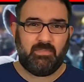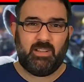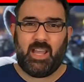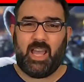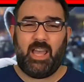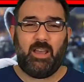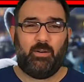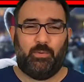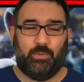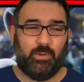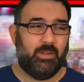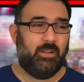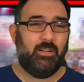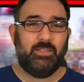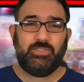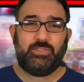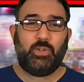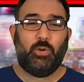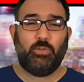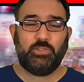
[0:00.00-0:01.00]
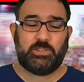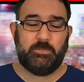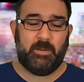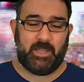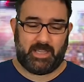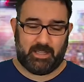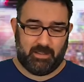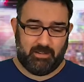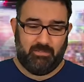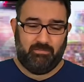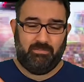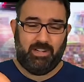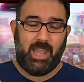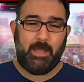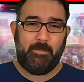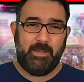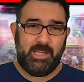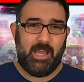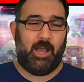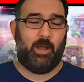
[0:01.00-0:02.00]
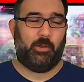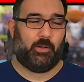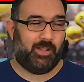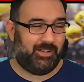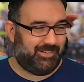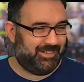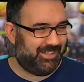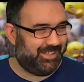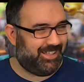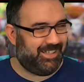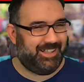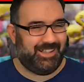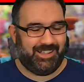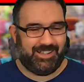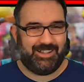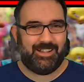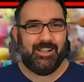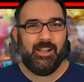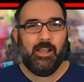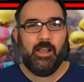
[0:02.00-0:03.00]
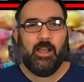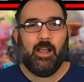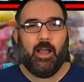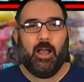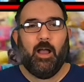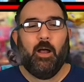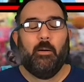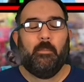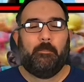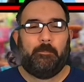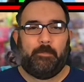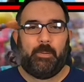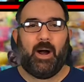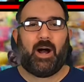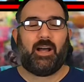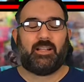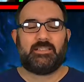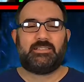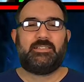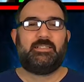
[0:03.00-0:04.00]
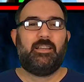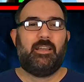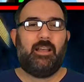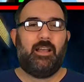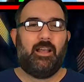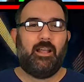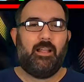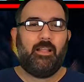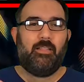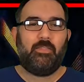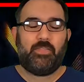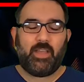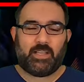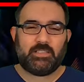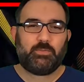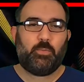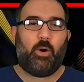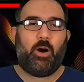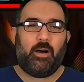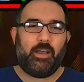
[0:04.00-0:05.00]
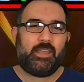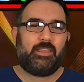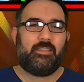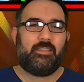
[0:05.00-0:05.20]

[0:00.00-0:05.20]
Hell, talk to me. Let me know. But that's what I